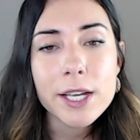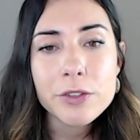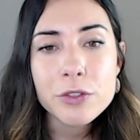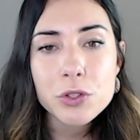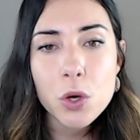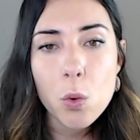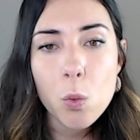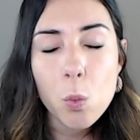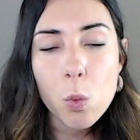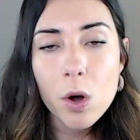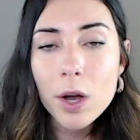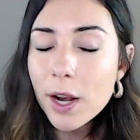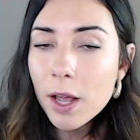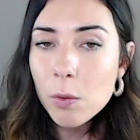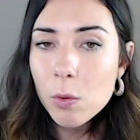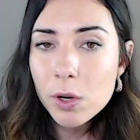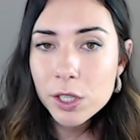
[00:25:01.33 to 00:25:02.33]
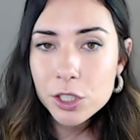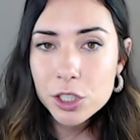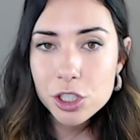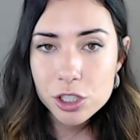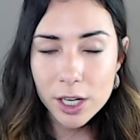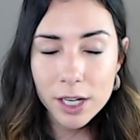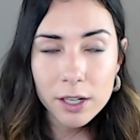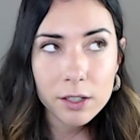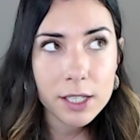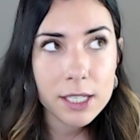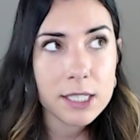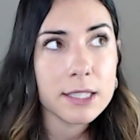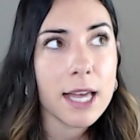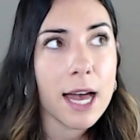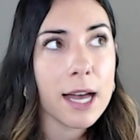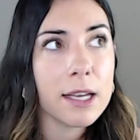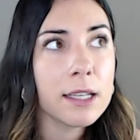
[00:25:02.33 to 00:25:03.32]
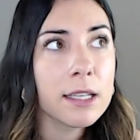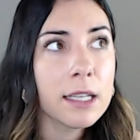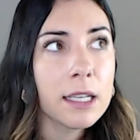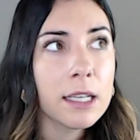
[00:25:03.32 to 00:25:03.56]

And so what I want to share is that